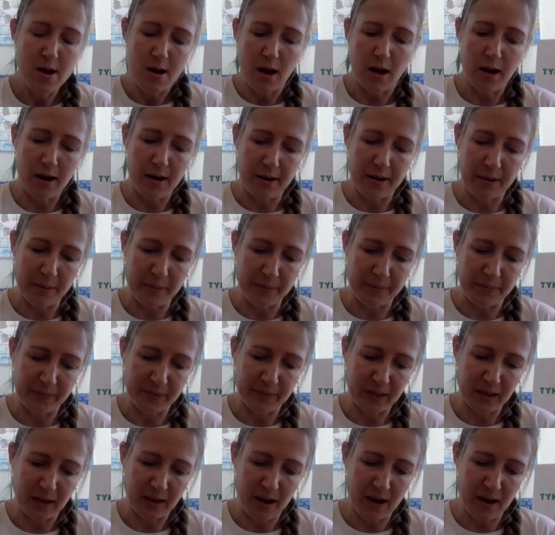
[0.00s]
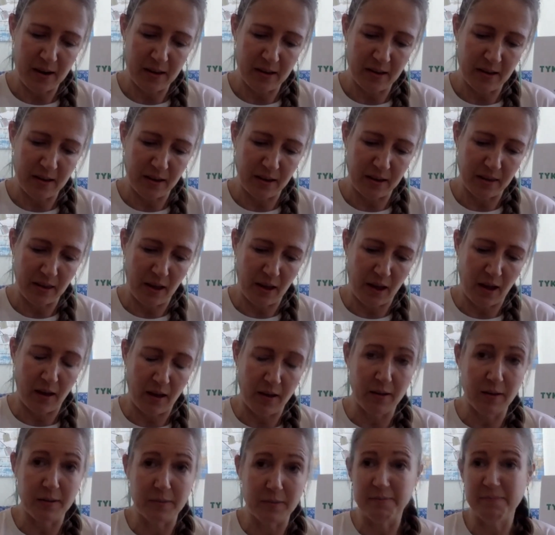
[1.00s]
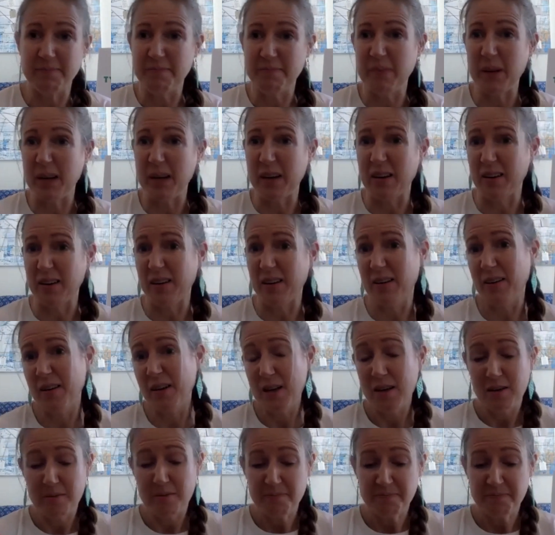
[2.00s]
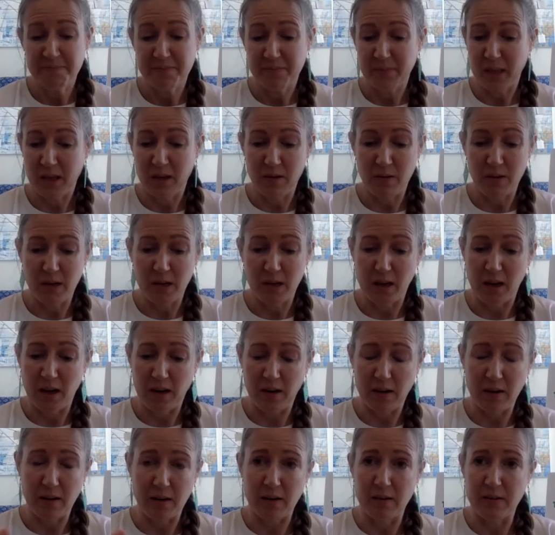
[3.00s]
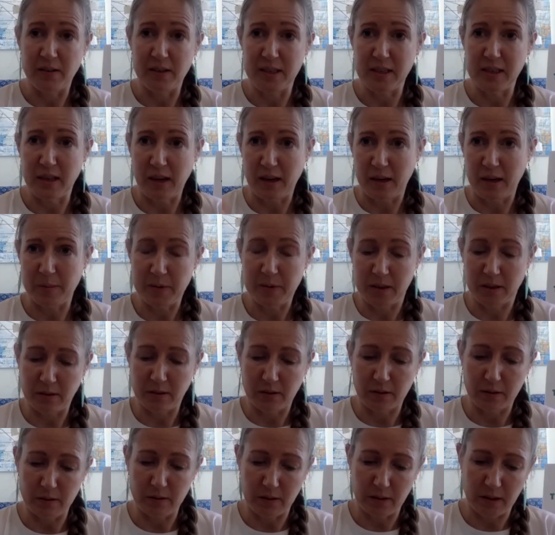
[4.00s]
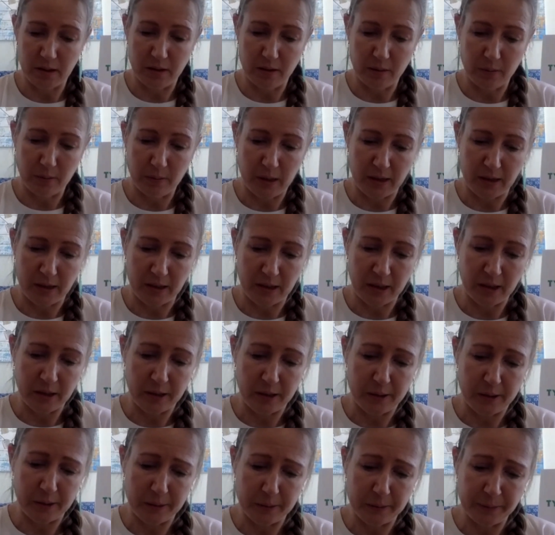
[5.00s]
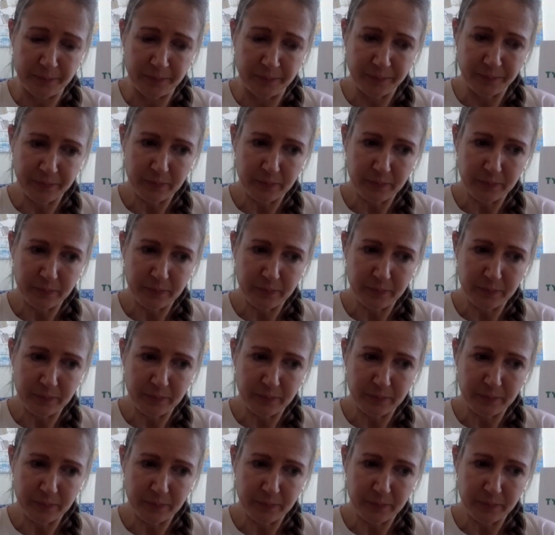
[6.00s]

I think that being creative is absolutely the way to go.